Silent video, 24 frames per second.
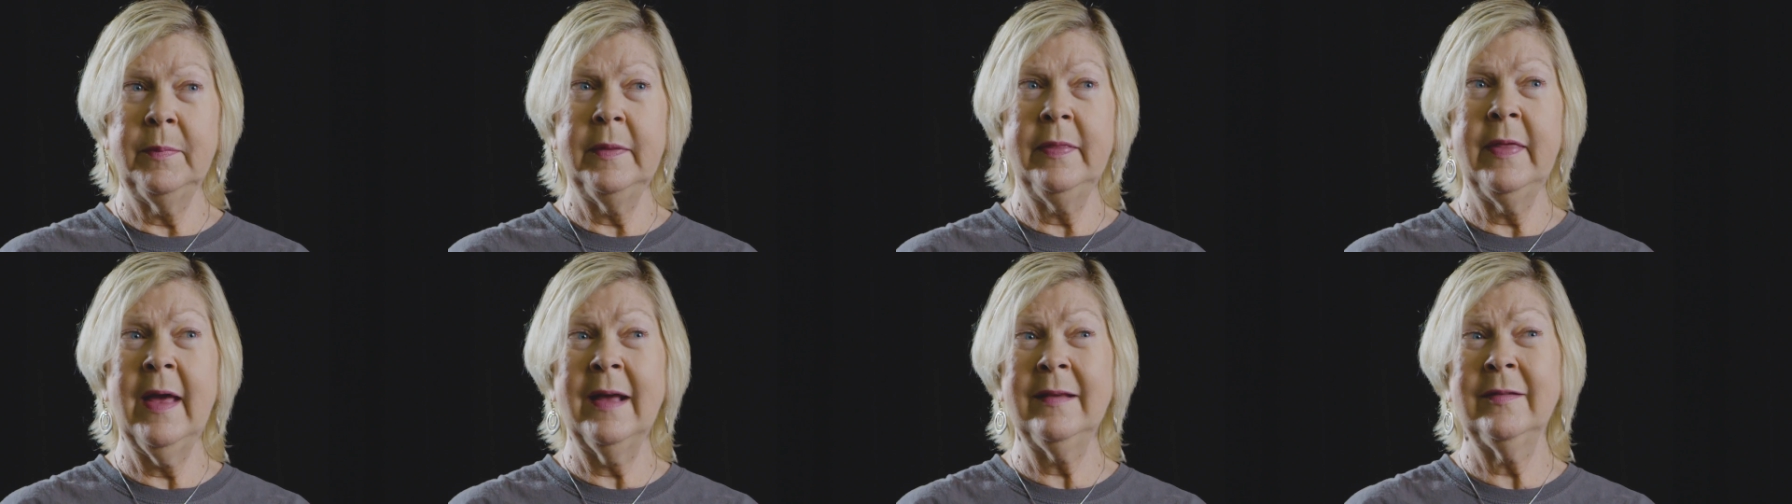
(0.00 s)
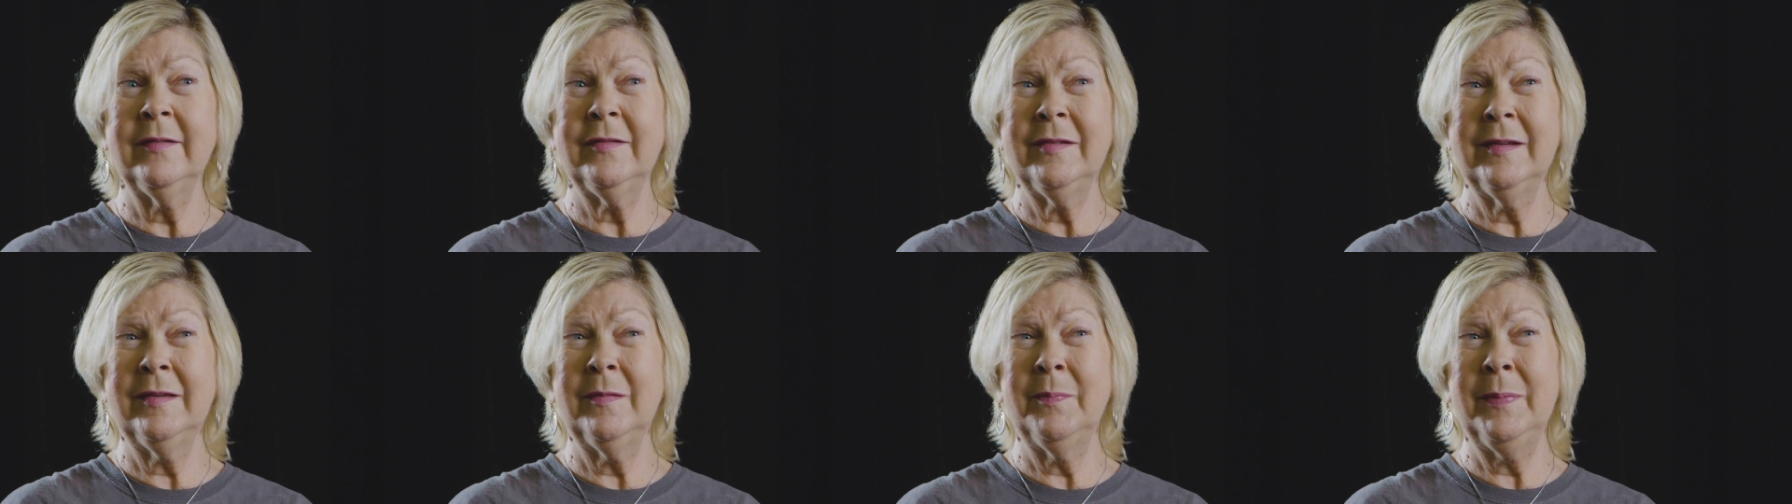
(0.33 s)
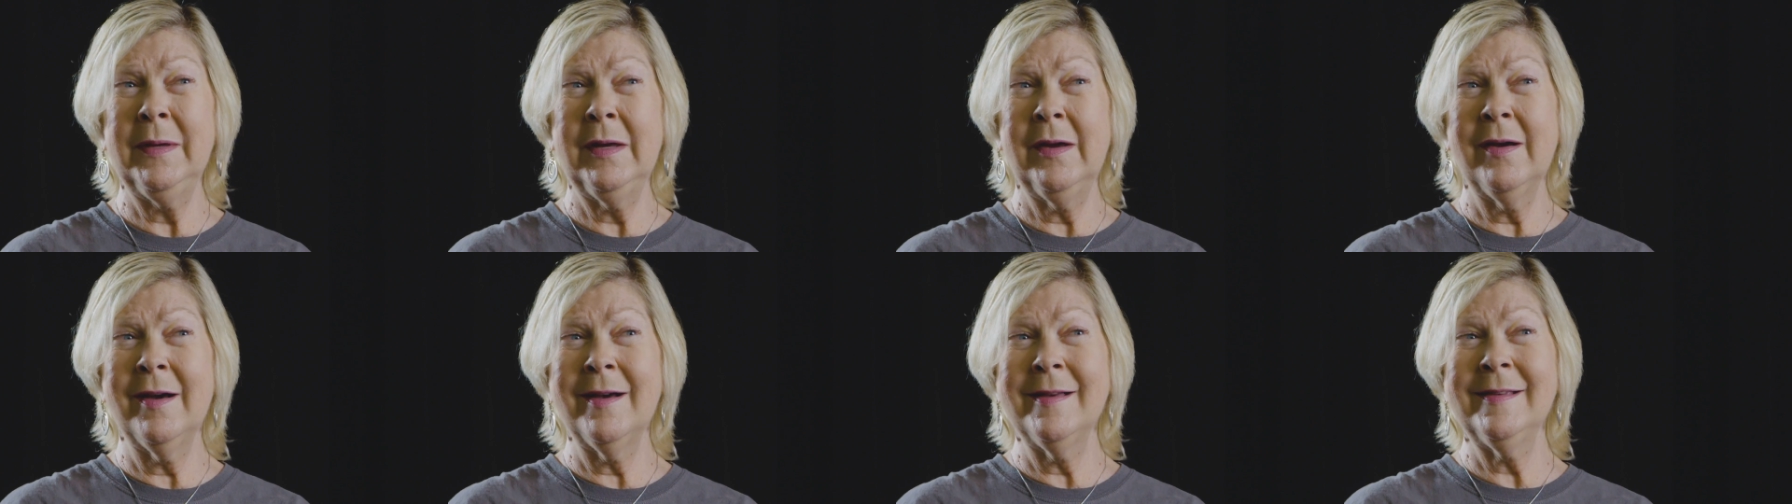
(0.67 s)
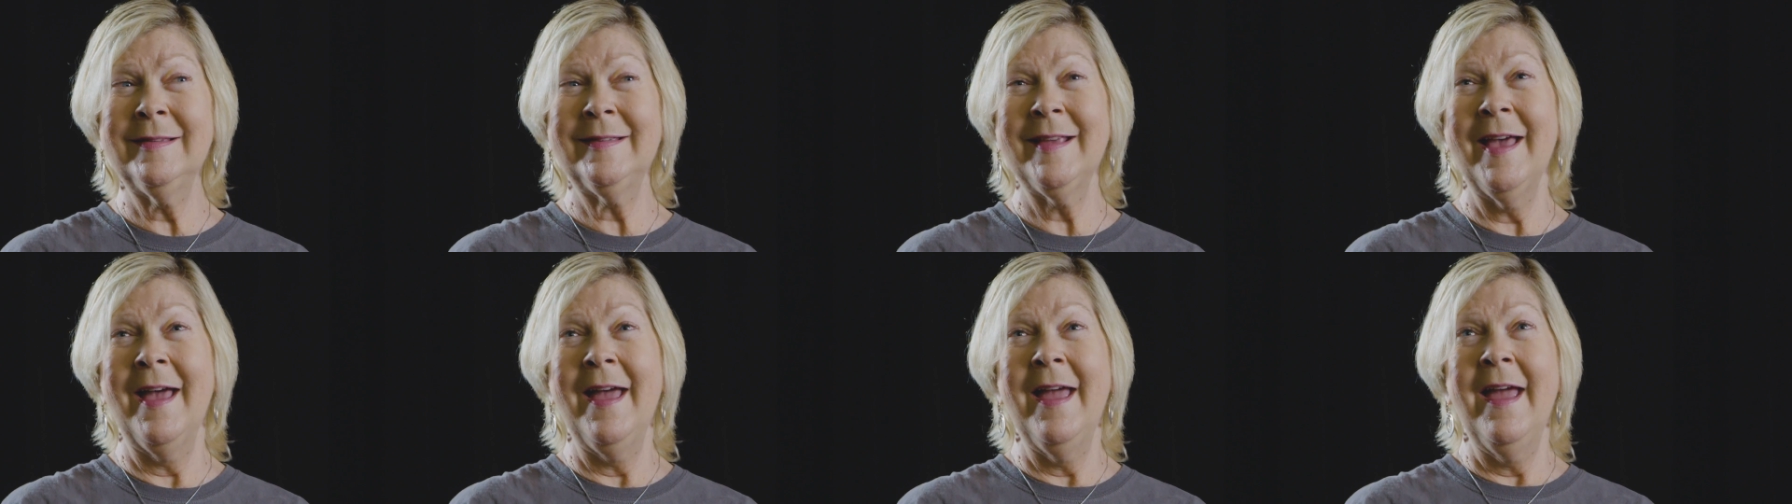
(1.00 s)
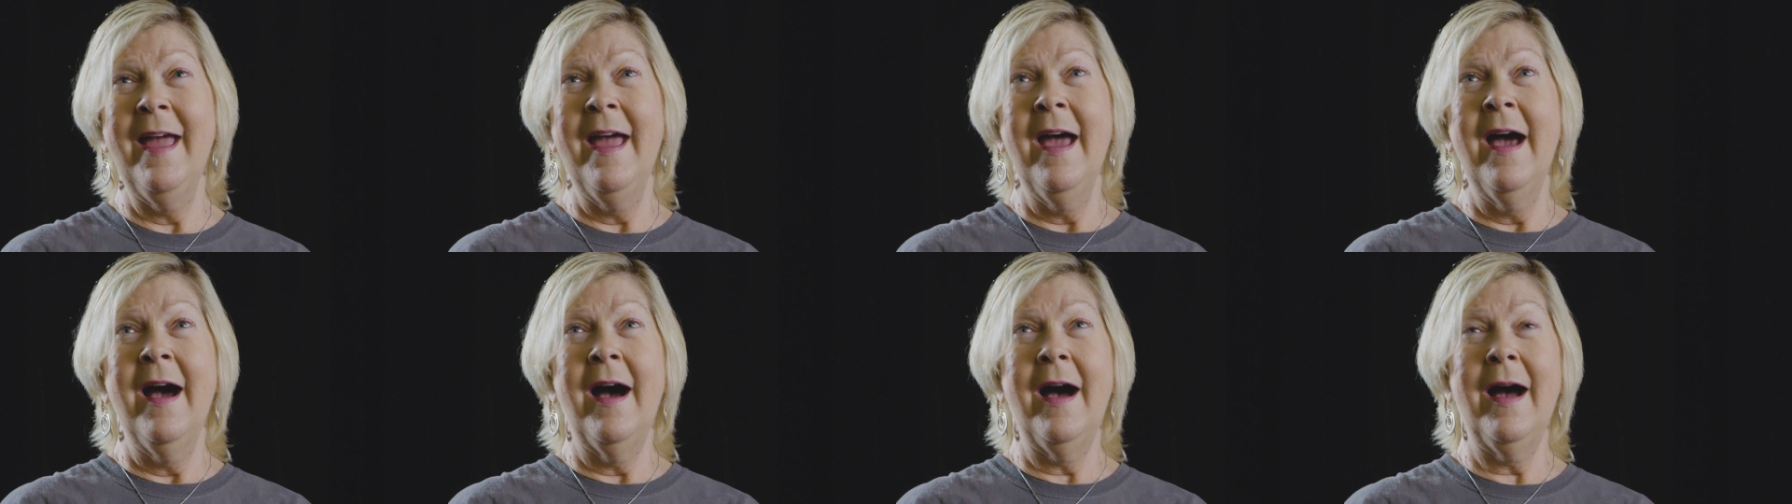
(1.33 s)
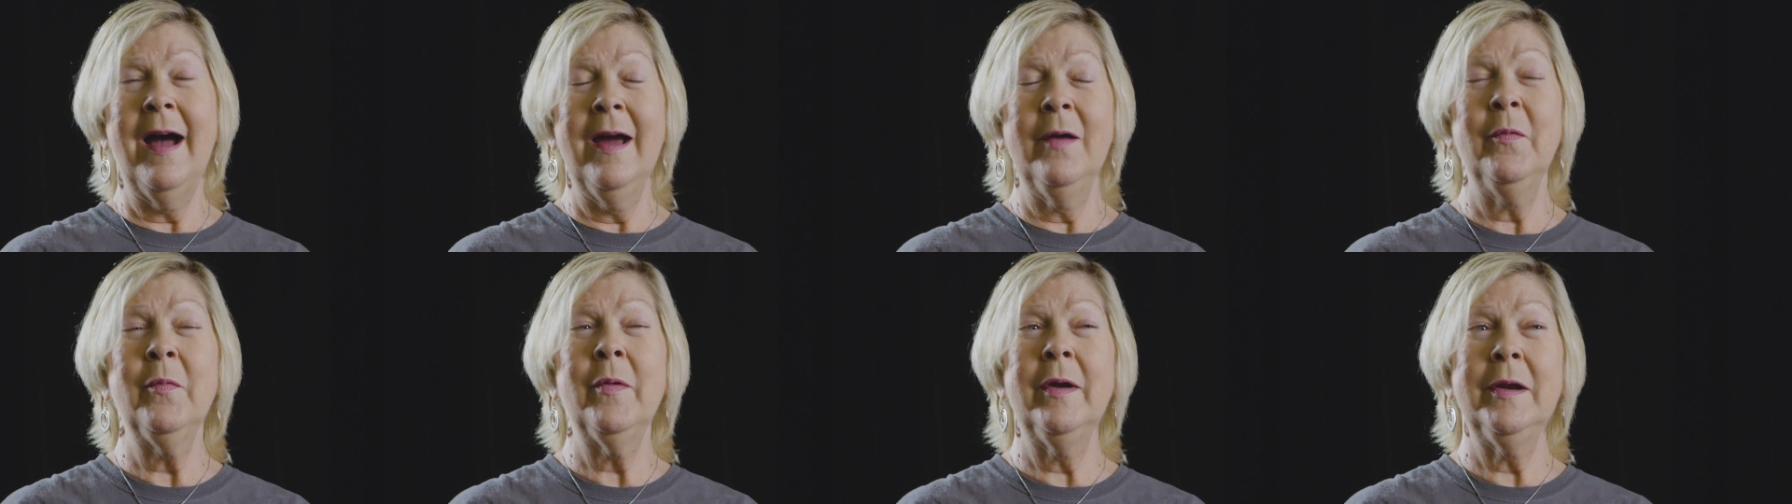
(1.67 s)
But that's just because
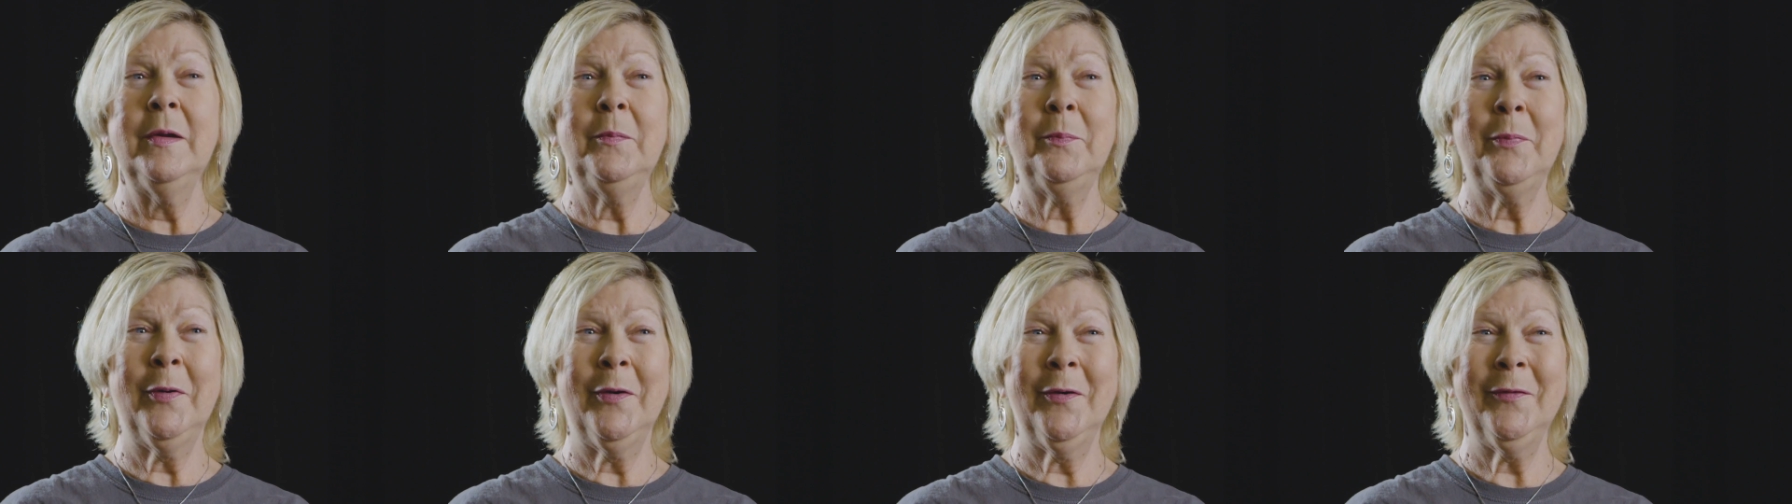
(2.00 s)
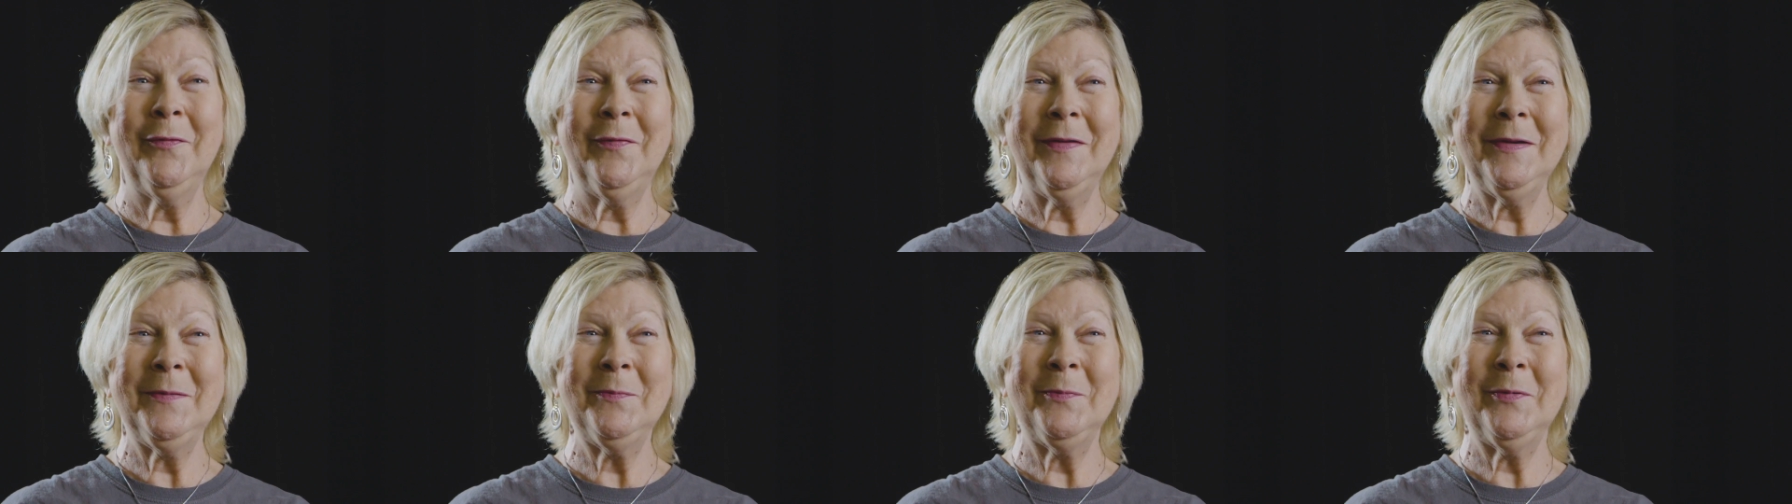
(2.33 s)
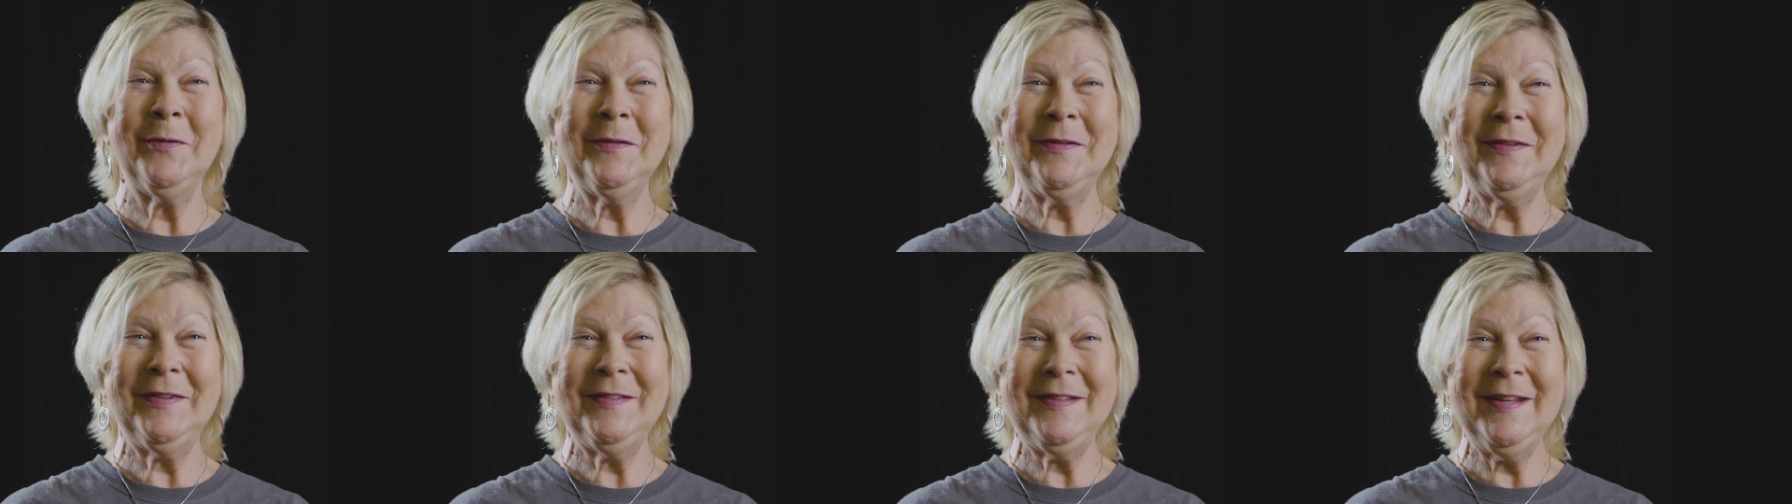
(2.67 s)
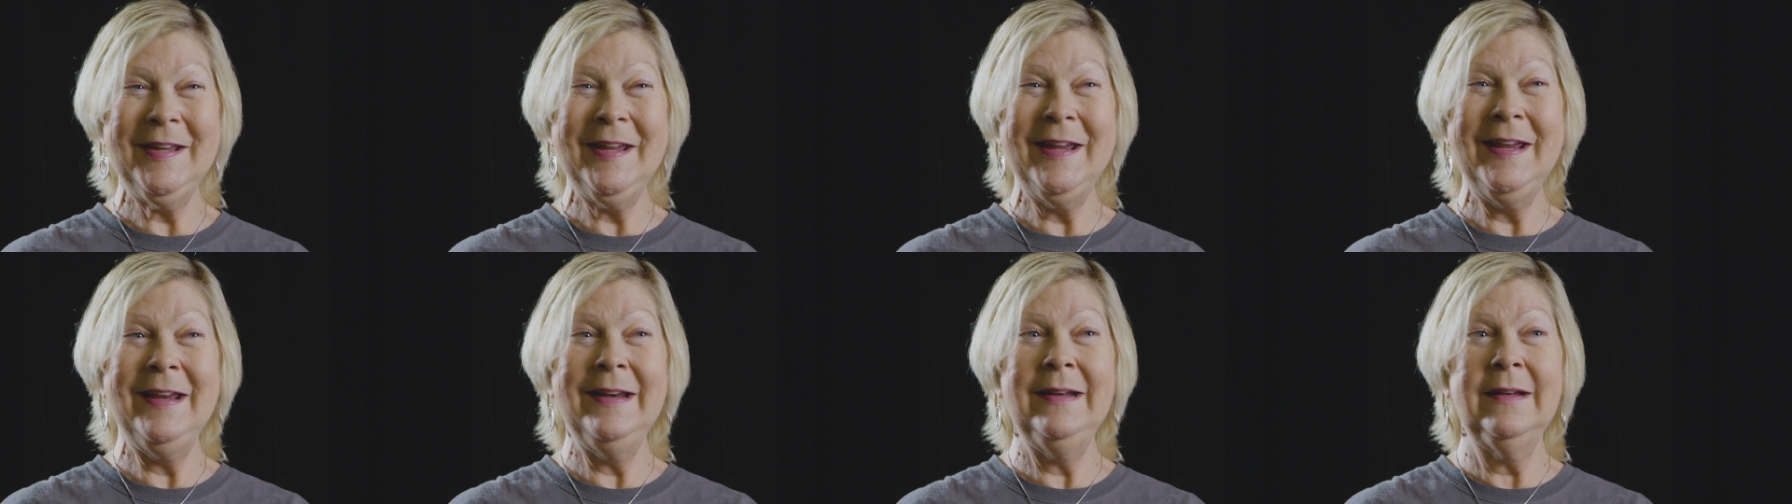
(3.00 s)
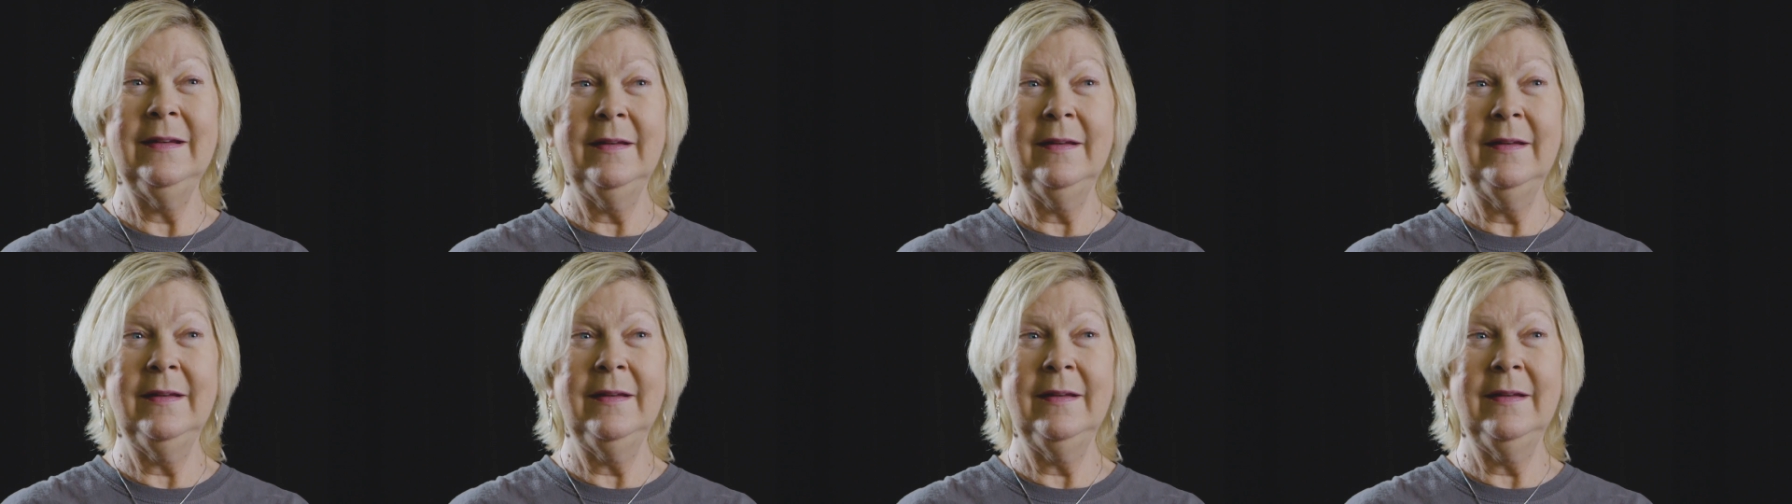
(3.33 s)
I wanted perfect, pristine